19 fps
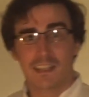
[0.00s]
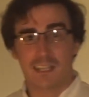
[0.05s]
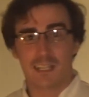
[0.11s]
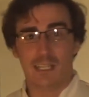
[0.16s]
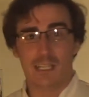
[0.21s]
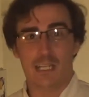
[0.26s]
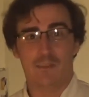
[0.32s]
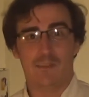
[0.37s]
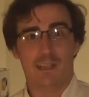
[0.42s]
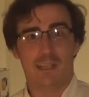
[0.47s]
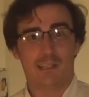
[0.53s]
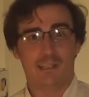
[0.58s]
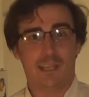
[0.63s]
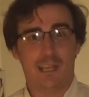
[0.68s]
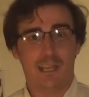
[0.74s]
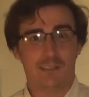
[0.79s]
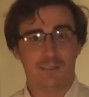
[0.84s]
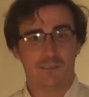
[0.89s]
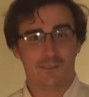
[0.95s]
Good evening,
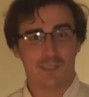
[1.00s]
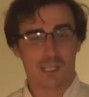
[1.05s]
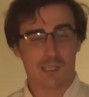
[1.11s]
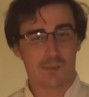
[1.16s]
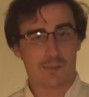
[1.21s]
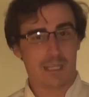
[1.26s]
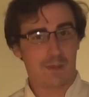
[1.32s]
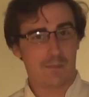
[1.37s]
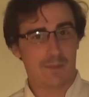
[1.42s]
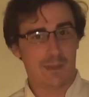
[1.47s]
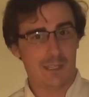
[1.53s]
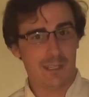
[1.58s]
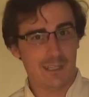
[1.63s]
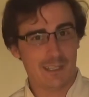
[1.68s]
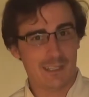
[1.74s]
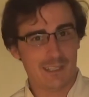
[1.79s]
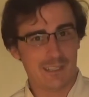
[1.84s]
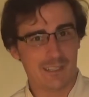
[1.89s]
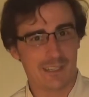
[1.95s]
ladies and gentlemen and
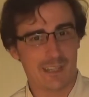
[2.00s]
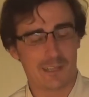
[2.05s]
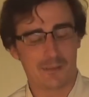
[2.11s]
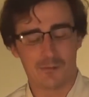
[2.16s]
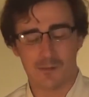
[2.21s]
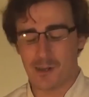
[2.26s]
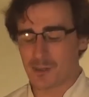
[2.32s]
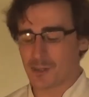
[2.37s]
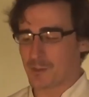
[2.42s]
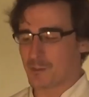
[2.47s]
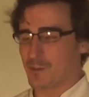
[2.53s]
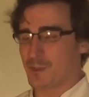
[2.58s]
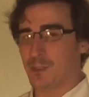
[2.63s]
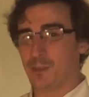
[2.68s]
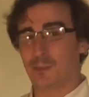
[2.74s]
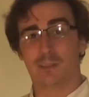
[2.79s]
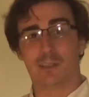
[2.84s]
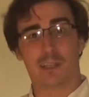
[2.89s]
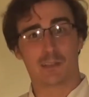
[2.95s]
beyond, and welcome
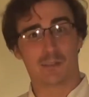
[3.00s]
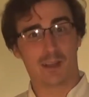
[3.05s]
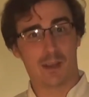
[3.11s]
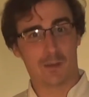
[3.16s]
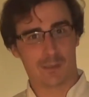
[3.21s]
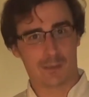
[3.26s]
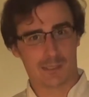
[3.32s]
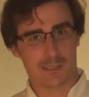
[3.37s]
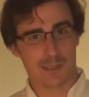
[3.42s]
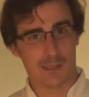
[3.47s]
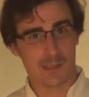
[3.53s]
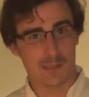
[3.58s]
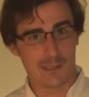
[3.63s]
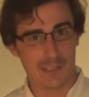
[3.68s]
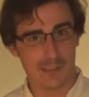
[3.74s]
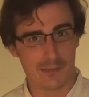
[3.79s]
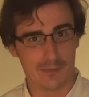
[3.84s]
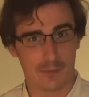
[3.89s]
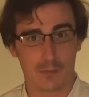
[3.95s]
to another
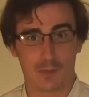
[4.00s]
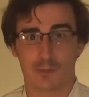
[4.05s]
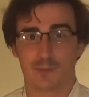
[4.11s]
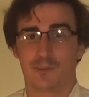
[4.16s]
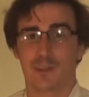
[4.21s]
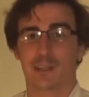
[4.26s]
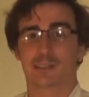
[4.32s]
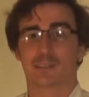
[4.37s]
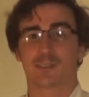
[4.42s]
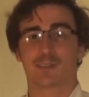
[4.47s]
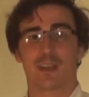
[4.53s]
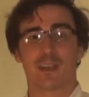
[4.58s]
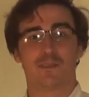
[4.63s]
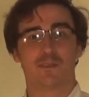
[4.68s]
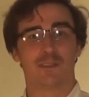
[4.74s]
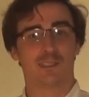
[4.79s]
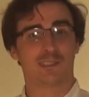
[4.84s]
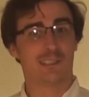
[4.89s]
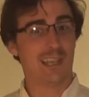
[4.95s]
episode of Professor
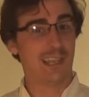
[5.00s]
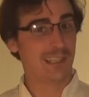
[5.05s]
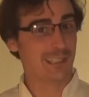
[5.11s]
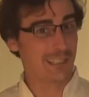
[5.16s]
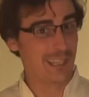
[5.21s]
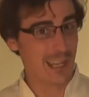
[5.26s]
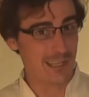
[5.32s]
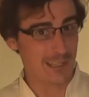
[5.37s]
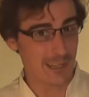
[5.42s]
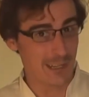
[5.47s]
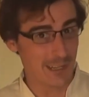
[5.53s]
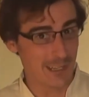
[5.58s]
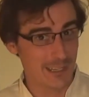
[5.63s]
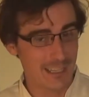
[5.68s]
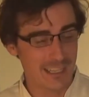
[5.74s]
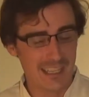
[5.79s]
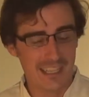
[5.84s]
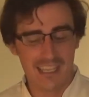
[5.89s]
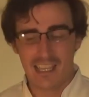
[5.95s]
Effort's Test Kitchen,
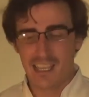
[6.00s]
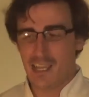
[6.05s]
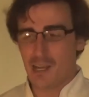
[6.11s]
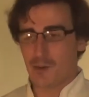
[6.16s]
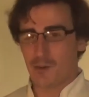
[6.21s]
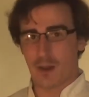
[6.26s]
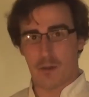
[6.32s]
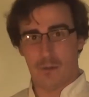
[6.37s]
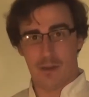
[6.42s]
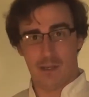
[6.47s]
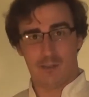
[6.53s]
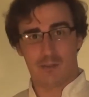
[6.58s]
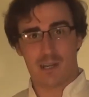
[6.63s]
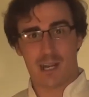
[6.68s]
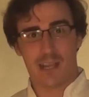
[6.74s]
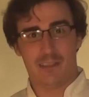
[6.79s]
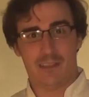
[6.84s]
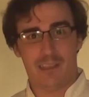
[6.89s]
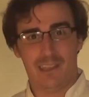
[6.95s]
where we
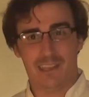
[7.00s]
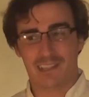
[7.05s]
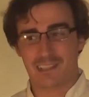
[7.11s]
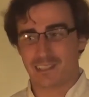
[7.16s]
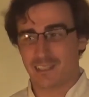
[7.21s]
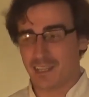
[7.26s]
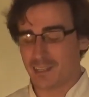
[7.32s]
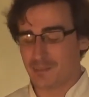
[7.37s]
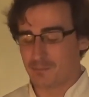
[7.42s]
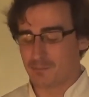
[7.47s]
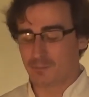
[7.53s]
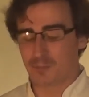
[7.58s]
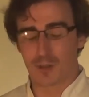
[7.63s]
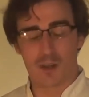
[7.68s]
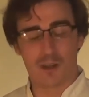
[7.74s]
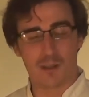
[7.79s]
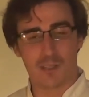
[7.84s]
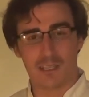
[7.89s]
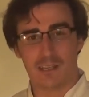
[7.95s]
try things that
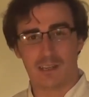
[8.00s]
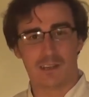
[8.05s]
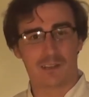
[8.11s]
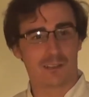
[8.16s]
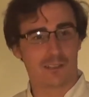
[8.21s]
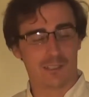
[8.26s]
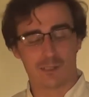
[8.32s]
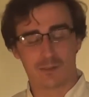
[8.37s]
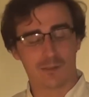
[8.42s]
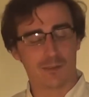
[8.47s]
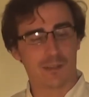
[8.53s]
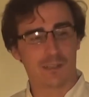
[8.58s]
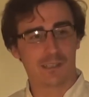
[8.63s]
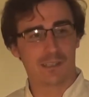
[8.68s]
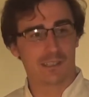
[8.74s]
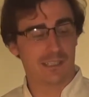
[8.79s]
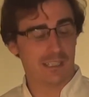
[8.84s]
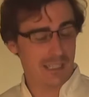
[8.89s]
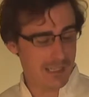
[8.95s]
probably aren't going to
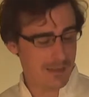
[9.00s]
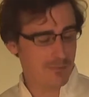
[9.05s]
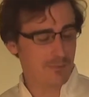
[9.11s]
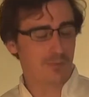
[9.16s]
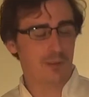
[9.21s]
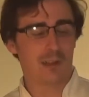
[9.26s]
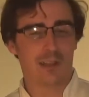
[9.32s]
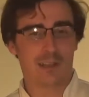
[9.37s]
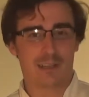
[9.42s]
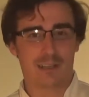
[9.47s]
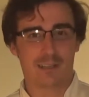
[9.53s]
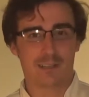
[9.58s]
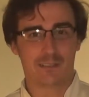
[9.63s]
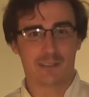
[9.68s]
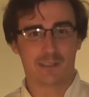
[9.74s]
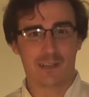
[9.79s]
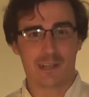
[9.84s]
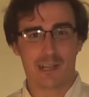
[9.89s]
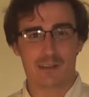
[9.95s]
work and probably are going
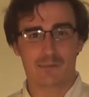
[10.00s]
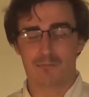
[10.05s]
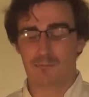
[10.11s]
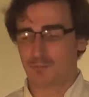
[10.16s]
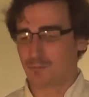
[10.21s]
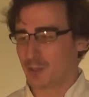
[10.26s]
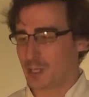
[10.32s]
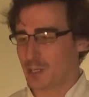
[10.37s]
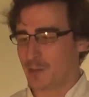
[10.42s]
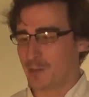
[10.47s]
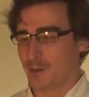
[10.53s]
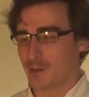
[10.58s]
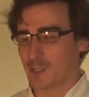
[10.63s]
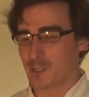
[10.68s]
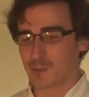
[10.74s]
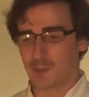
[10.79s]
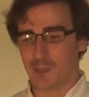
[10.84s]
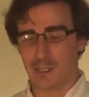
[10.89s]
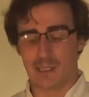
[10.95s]
to turn out pretty
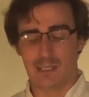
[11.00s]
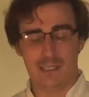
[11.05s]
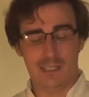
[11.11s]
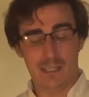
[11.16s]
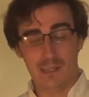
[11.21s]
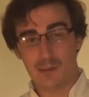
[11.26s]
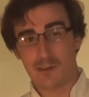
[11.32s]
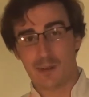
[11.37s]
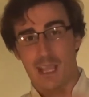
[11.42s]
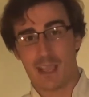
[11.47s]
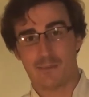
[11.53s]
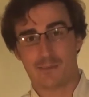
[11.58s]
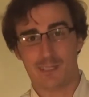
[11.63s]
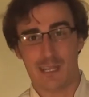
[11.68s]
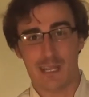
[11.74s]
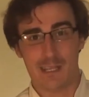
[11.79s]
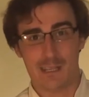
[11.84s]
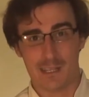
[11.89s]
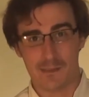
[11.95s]
gross, but you don't have
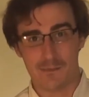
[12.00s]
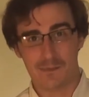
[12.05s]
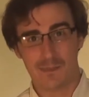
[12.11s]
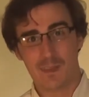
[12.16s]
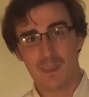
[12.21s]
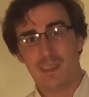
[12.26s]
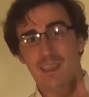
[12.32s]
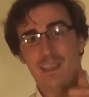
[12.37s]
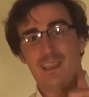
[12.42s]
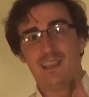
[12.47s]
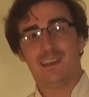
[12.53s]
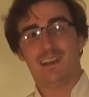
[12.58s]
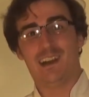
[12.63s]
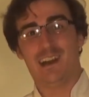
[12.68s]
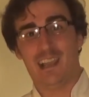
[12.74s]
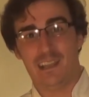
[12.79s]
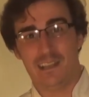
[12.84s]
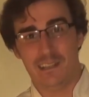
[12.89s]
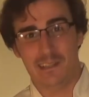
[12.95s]
to eat them.
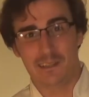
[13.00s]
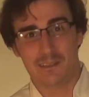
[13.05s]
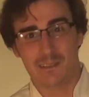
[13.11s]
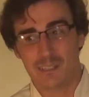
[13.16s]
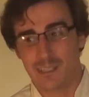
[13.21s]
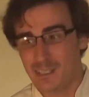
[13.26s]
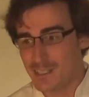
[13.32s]
I do.